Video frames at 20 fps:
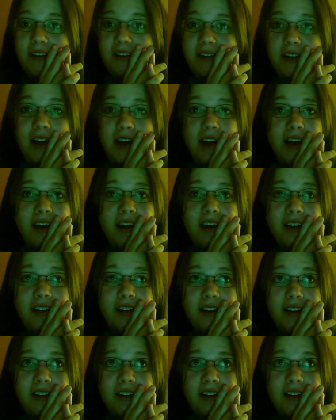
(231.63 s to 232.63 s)
not,
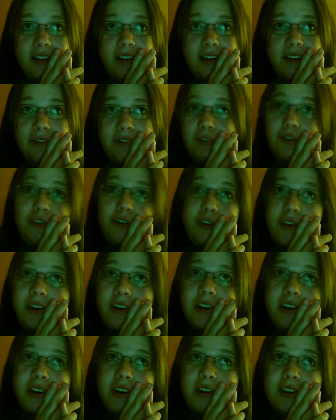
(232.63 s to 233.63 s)
if you're
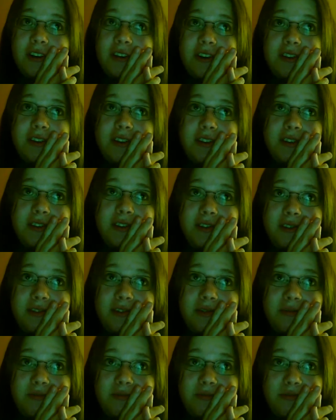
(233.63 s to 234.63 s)
in a
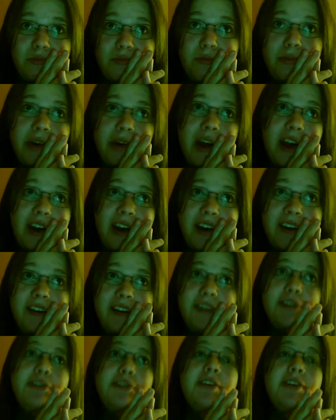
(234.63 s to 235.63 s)
bind
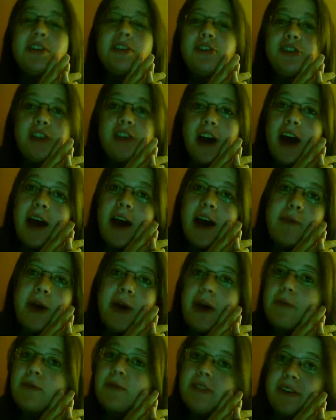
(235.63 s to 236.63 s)
and you need a job,
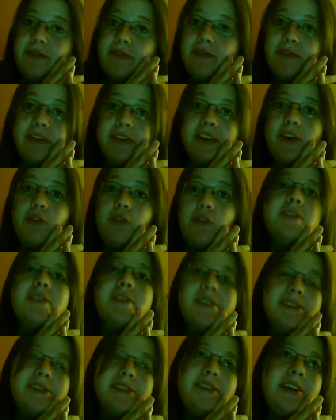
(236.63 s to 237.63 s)
I would definitely go to
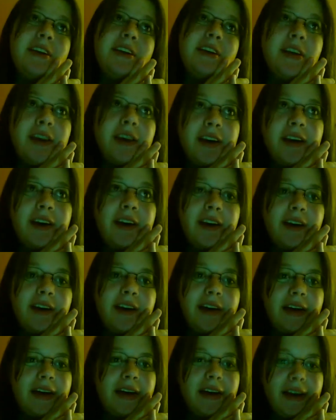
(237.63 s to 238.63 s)

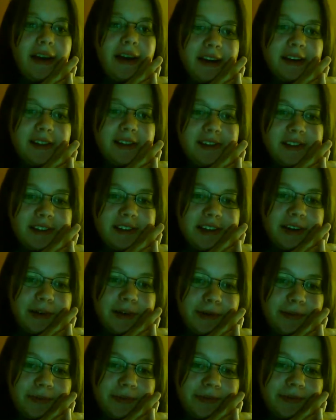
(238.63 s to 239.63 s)
Disney. Uh,
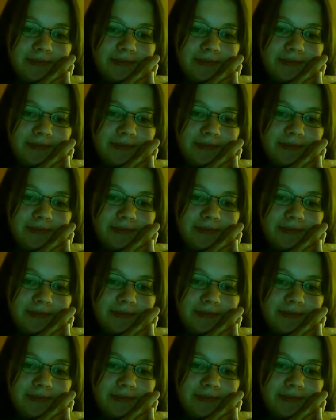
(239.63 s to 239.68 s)
so,